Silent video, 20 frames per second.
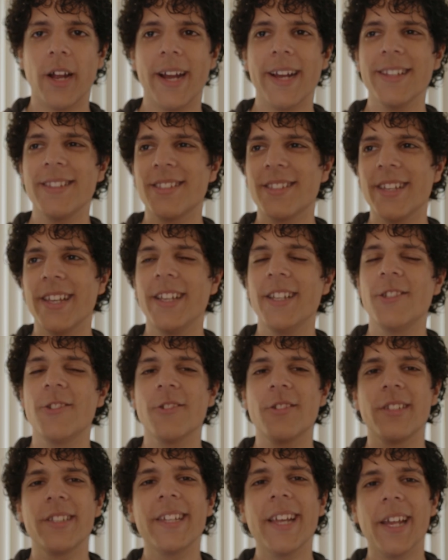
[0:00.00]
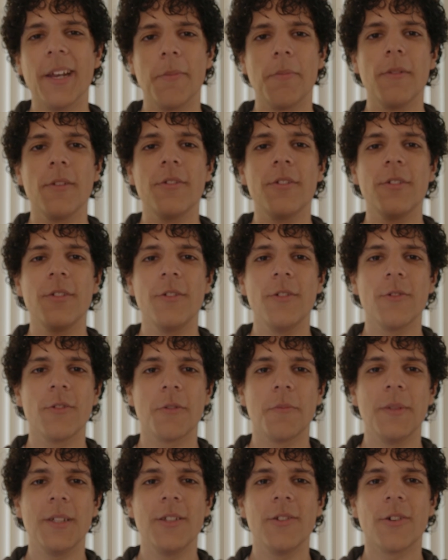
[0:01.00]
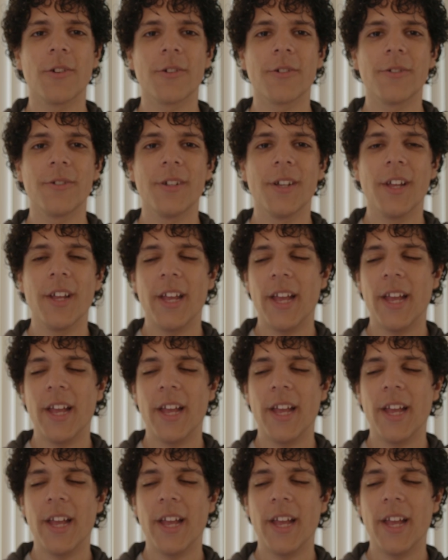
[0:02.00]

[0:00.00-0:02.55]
I'd say just get a Bluetooth USB dongle